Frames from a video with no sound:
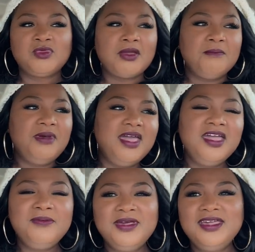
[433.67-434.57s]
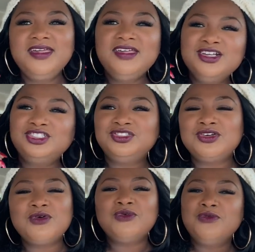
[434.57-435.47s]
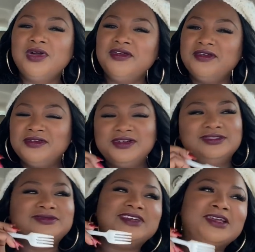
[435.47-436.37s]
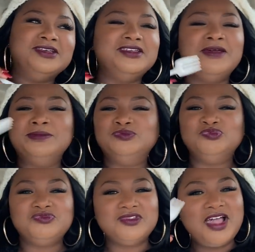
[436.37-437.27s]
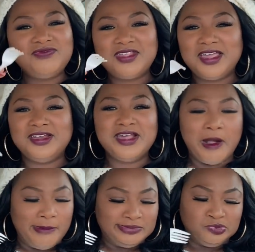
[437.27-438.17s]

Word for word: baby, it's your world, ain't it? That thing now.